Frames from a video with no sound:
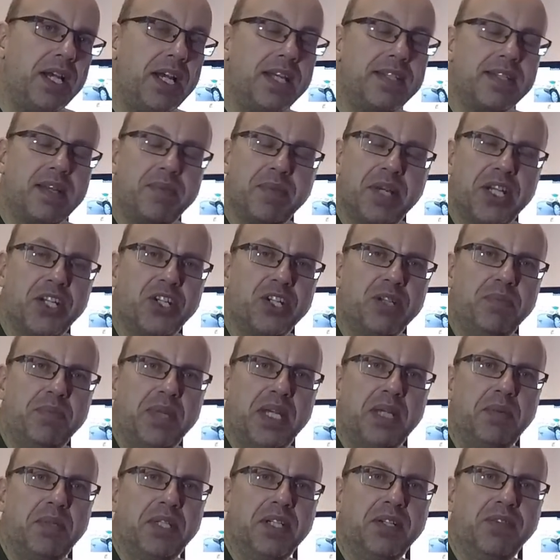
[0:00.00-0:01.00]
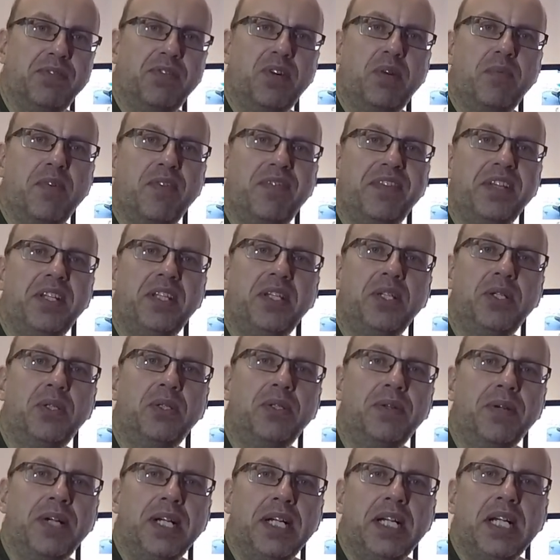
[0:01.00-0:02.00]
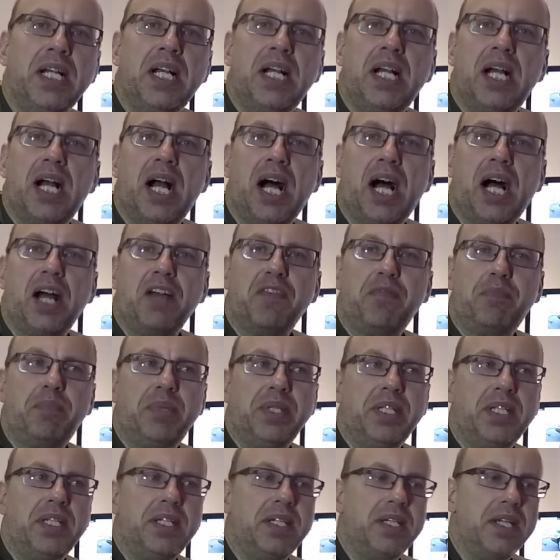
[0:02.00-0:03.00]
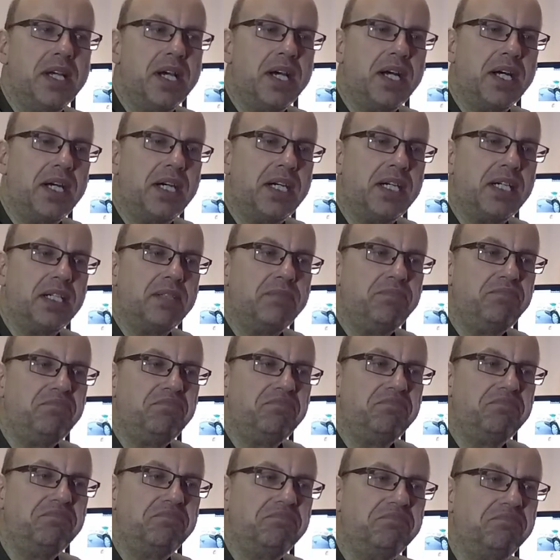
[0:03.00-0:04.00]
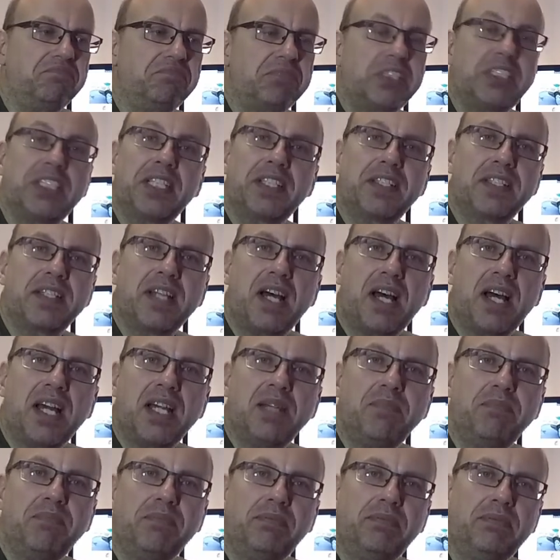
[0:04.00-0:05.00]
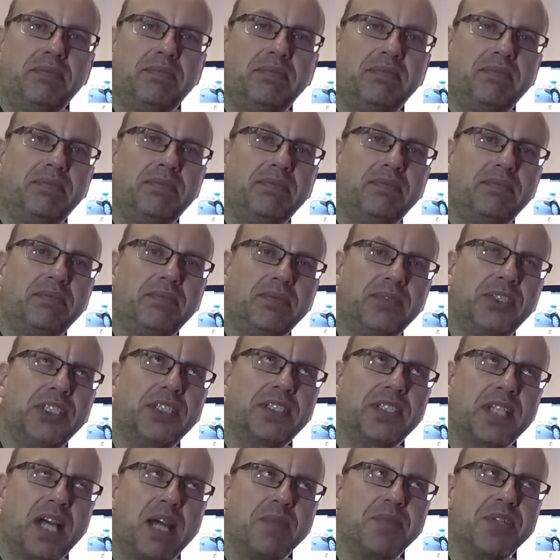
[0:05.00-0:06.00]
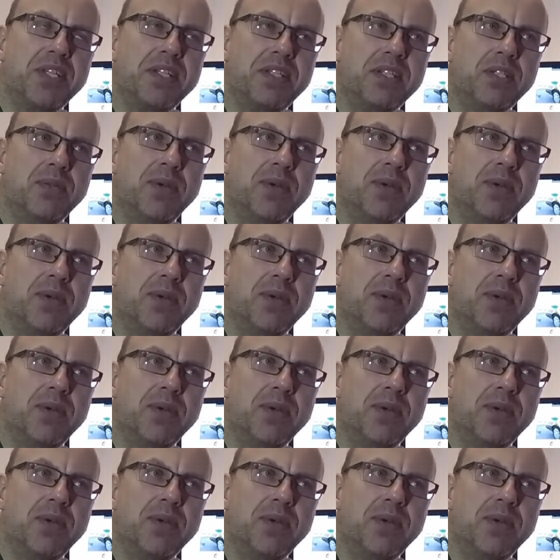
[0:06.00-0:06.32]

As I mentioned maybe in a former video, I've been six times in